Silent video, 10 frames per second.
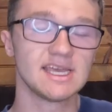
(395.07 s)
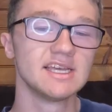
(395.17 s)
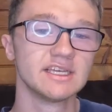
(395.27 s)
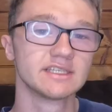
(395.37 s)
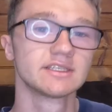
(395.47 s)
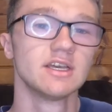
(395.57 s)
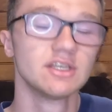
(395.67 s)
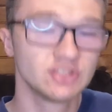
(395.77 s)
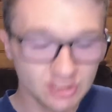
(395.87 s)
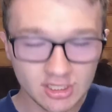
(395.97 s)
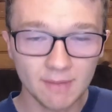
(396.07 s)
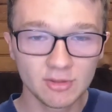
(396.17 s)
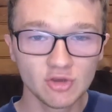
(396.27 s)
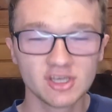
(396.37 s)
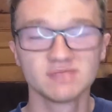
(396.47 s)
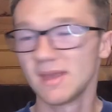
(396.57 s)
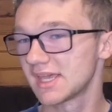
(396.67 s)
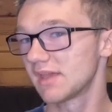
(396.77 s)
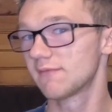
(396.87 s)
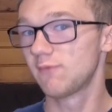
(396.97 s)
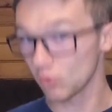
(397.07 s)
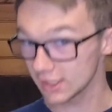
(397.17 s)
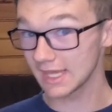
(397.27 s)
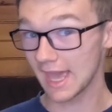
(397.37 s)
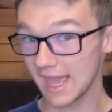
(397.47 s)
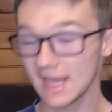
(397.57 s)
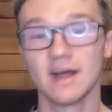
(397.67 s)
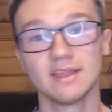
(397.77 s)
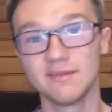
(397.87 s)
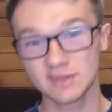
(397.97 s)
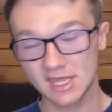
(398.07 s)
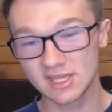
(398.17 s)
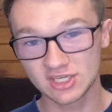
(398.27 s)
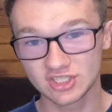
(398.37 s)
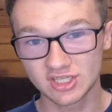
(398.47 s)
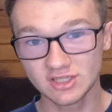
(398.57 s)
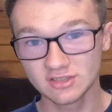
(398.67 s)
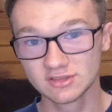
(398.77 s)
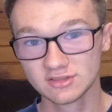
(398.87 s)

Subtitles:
is GW is making 40K 11th edition